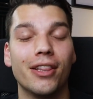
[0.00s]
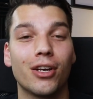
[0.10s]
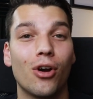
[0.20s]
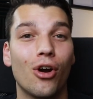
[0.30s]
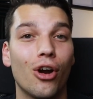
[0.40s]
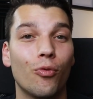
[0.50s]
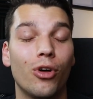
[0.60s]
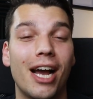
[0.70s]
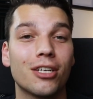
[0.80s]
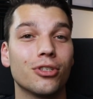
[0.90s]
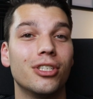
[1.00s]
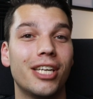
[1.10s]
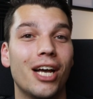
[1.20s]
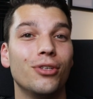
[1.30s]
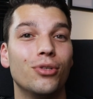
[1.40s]
and the car will actually
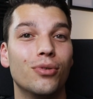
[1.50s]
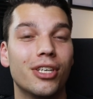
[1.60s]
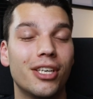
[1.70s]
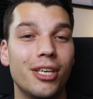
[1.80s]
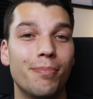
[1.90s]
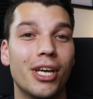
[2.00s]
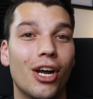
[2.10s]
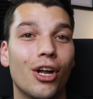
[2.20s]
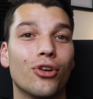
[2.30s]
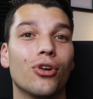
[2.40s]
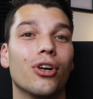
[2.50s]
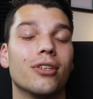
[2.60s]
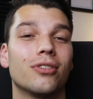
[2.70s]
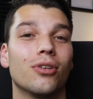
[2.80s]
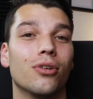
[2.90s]
tell you to keep it under
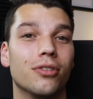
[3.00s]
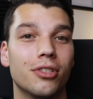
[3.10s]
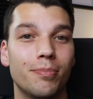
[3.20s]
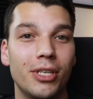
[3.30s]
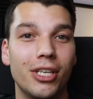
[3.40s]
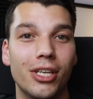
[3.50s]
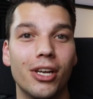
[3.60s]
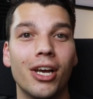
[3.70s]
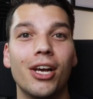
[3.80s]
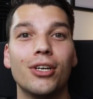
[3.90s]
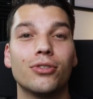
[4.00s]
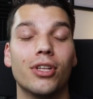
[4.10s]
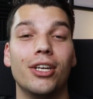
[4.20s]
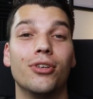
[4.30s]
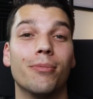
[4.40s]
a certain speed so
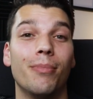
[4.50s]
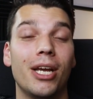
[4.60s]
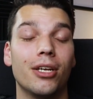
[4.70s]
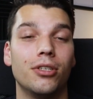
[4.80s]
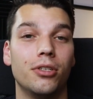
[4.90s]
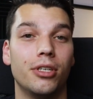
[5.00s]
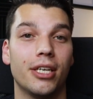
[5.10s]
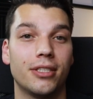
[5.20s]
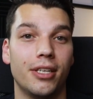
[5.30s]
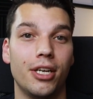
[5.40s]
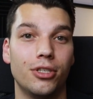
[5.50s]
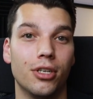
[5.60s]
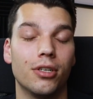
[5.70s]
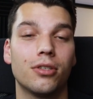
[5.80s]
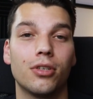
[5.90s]
that you can make it to your destination.